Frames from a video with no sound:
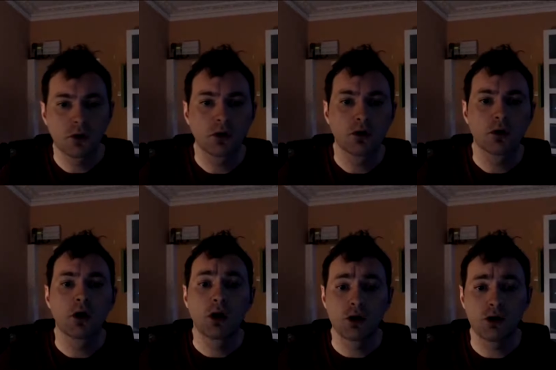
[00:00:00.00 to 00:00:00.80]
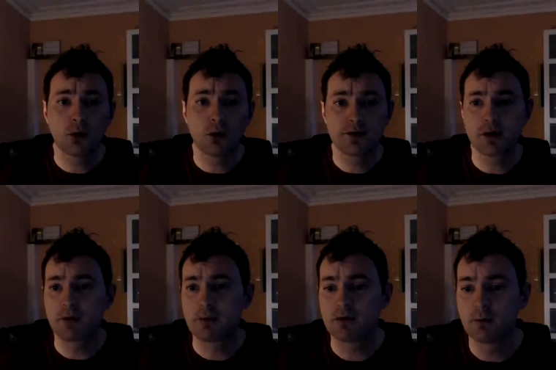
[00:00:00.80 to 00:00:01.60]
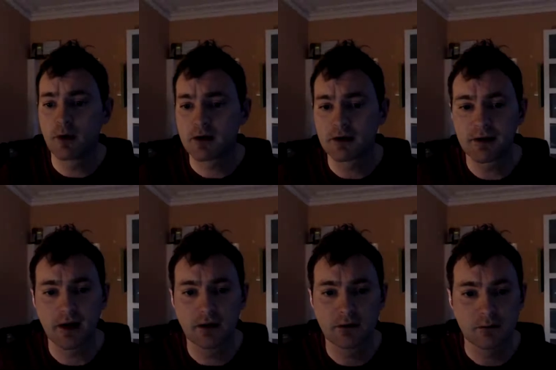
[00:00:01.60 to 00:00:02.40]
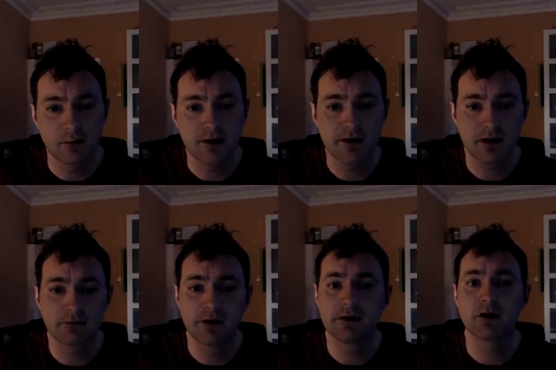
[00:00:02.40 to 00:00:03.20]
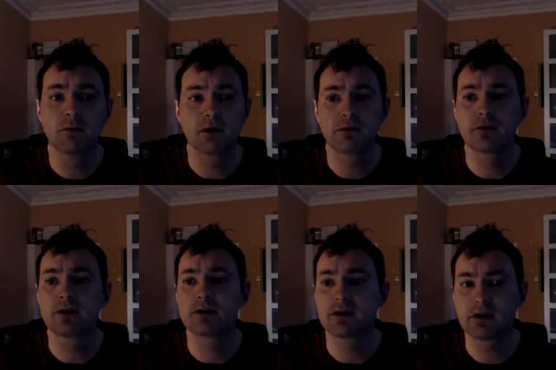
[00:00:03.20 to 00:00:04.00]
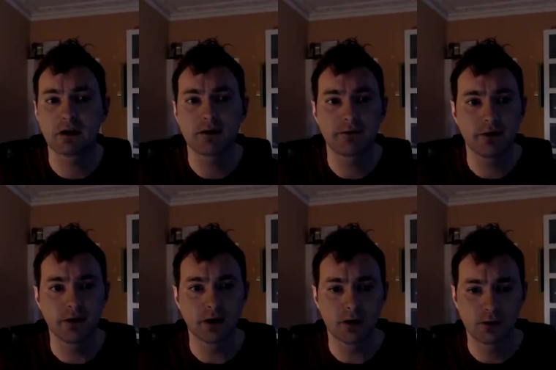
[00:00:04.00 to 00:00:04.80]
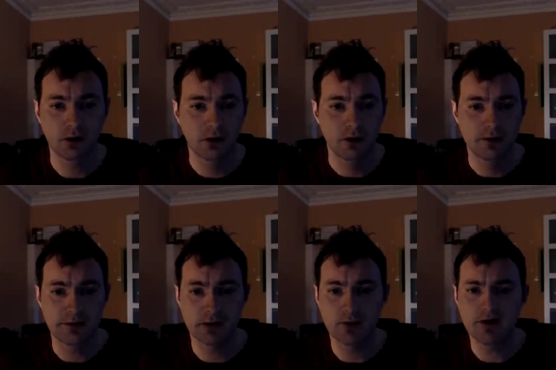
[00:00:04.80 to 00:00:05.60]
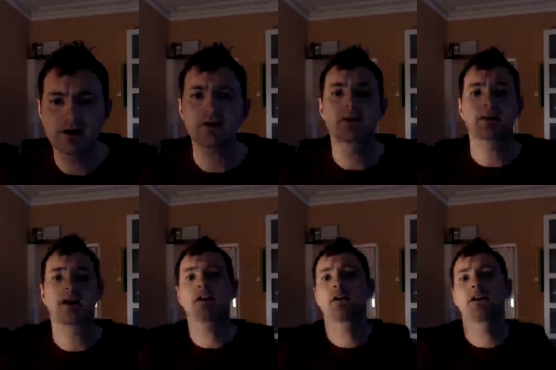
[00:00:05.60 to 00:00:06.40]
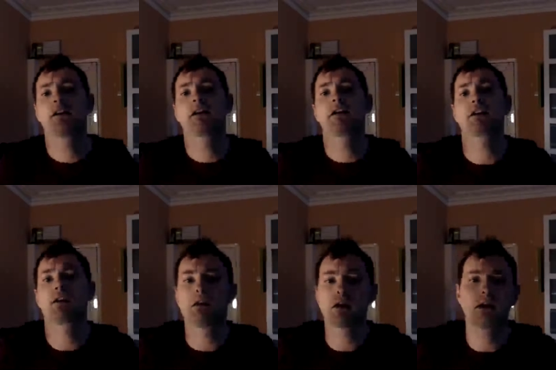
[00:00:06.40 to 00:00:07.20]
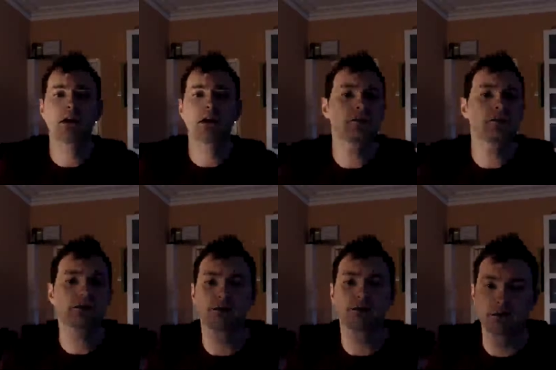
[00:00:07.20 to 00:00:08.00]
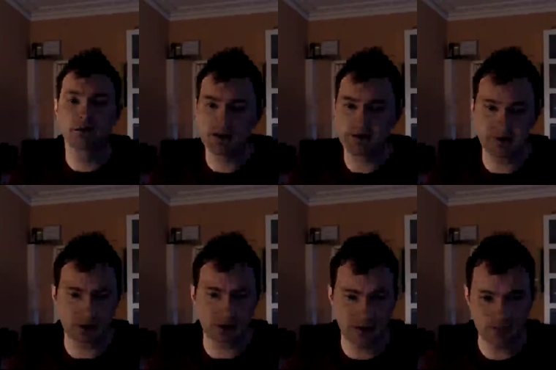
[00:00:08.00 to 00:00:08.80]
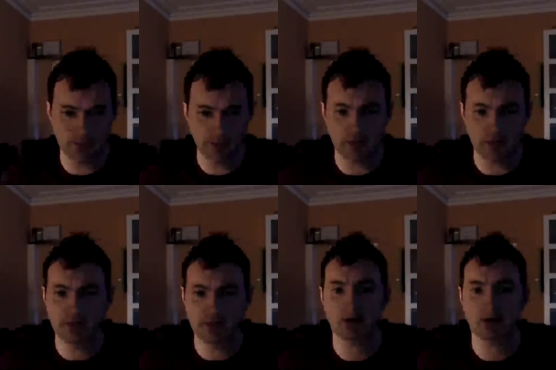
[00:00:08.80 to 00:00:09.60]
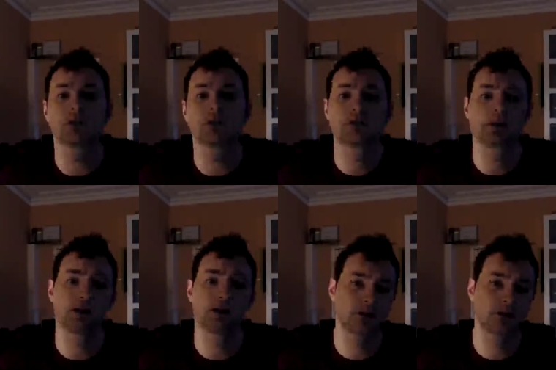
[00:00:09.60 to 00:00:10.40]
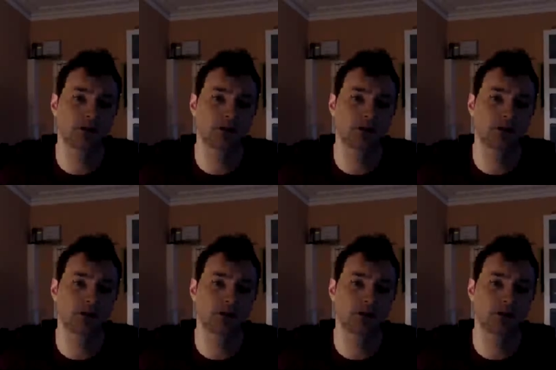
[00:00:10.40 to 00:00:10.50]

Yo, what's up, people? Back again. My second video, my first live video. So this is kind of like I was sort of thinking today after I had a long day at work.